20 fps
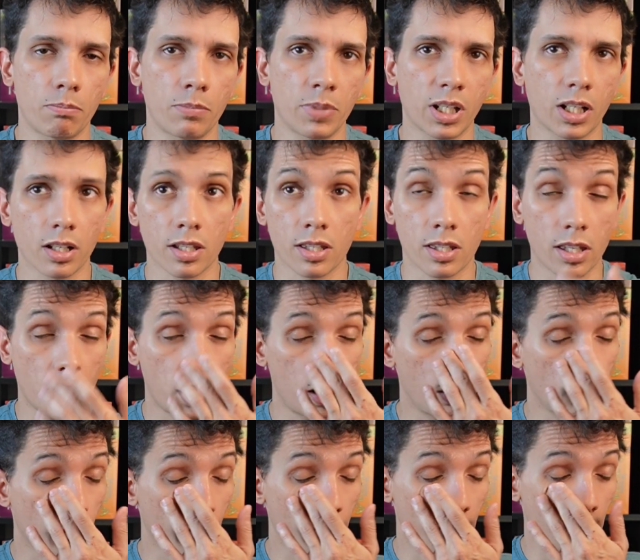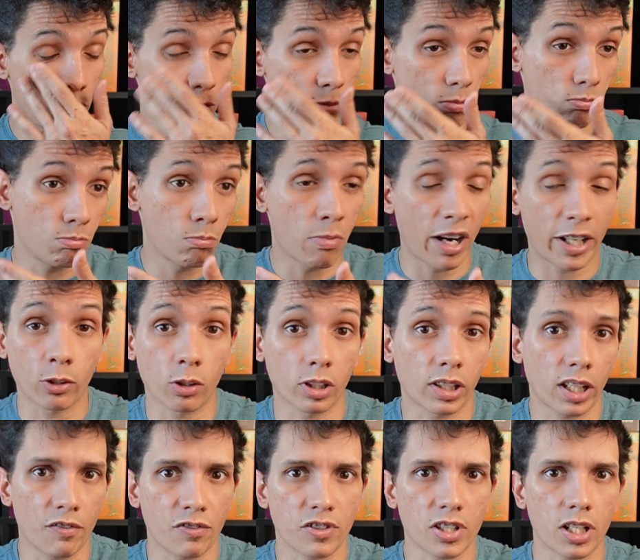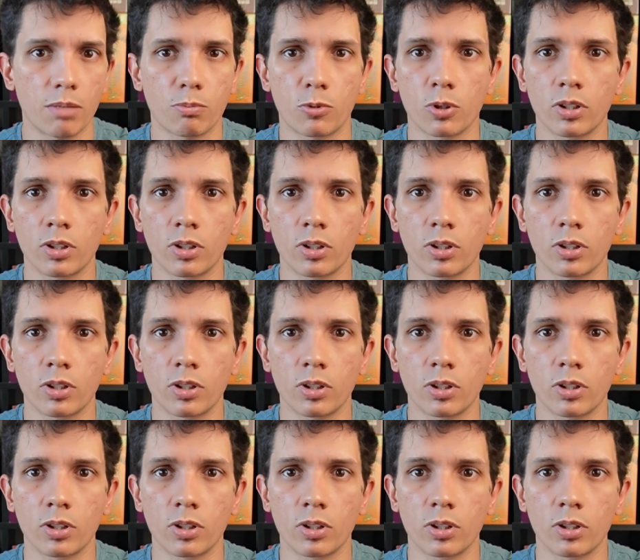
because then you might not have time